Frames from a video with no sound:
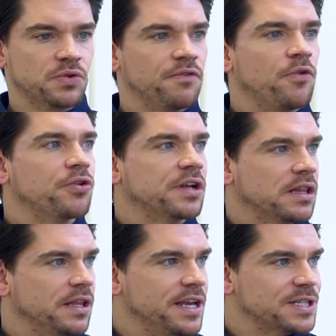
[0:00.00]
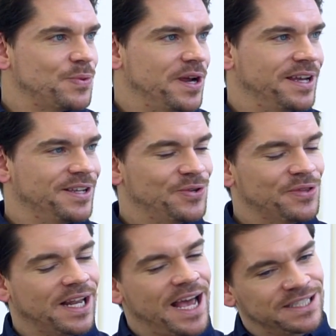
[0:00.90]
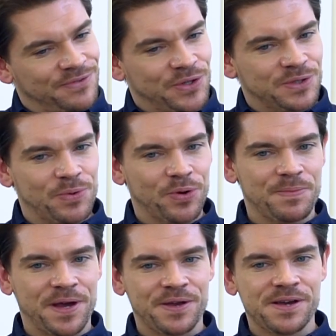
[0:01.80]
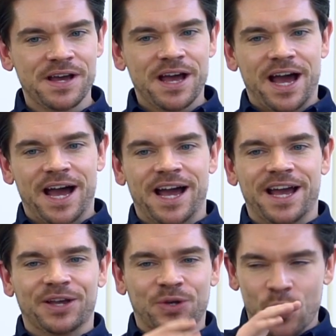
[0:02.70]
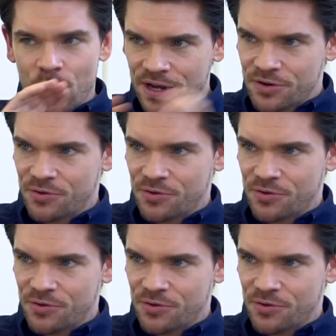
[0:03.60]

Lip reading: sort of foreign clinics where, you know, in the last video you spoke about going